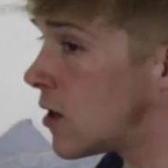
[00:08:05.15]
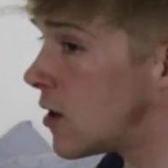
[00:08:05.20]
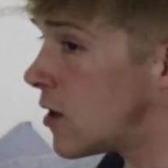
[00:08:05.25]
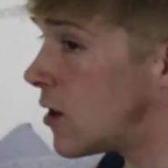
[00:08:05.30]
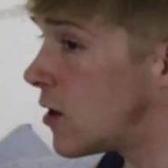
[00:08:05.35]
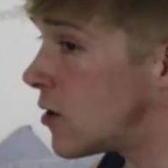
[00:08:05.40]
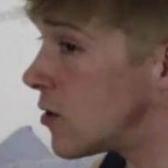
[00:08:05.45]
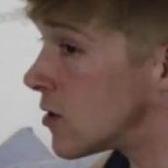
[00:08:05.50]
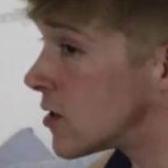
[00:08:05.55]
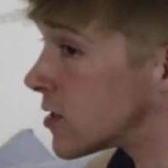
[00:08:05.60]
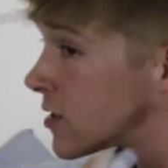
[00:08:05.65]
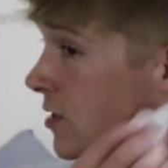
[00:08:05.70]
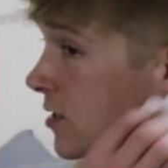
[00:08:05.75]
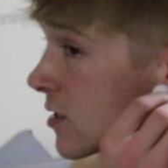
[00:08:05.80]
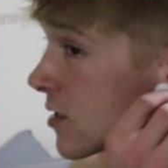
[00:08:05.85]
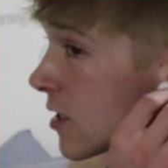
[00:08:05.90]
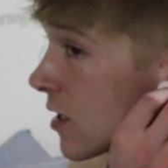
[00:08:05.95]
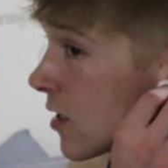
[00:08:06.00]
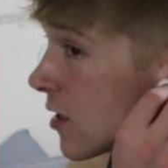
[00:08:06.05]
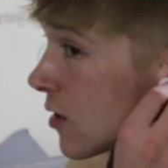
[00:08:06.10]
Oh, this
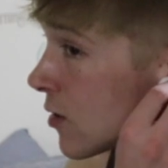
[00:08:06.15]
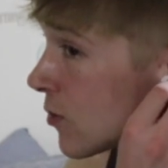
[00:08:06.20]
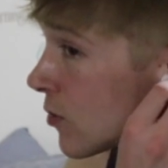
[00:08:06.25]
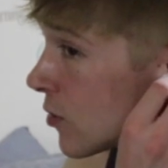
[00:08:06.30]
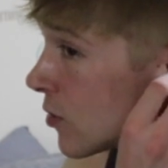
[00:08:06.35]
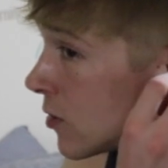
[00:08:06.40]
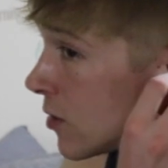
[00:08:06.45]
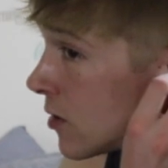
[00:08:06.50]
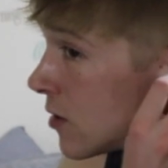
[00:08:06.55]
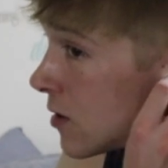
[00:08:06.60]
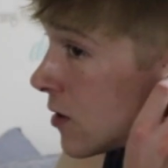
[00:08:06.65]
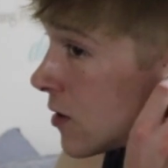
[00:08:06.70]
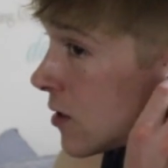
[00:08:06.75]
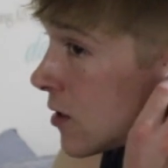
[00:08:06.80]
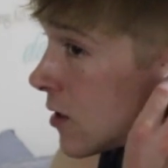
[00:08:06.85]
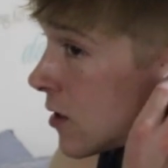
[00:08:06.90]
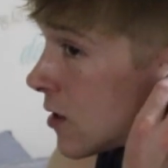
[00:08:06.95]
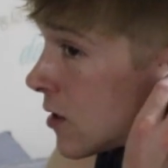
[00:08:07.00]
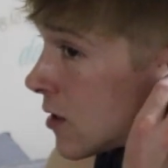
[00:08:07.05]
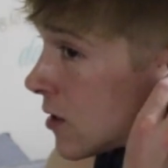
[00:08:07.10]
is terrible.
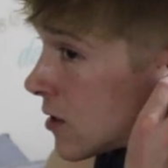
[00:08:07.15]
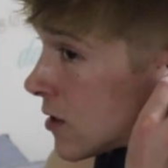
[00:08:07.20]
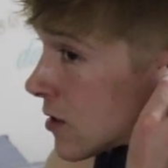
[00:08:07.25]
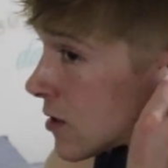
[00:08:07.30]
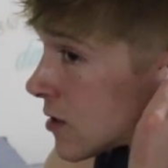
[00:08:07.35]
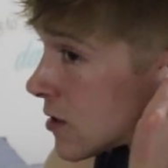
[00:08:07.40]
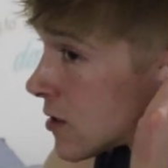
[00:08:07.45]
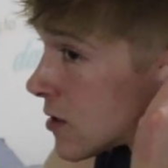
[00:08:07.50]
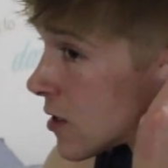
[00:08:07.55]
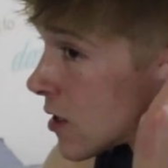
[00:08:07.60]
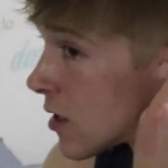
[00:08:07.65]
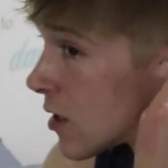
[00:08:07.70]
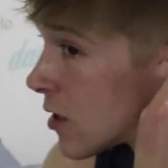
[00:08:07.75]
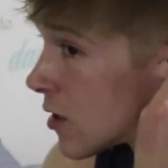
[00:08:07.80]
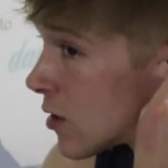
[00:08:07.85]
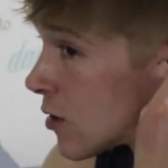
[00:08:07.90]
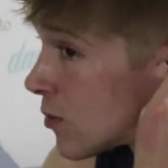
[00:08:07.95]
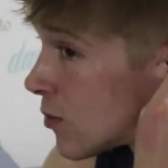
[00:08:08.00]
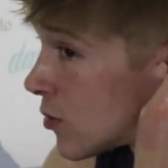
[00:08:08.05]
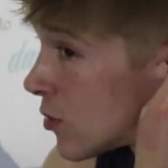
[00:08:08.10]
This is
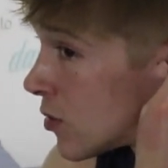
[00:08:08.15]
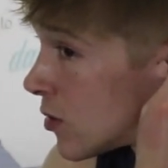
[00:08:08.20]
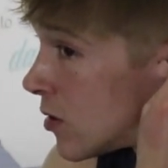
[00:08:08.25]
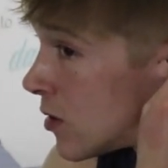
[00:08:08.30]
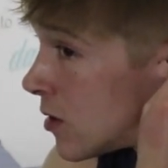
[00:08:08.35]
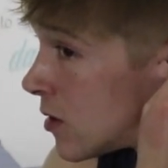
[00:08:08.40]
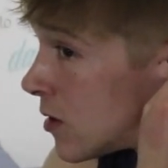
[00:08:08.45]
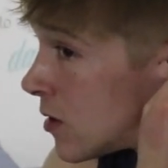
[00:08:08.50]
terrible.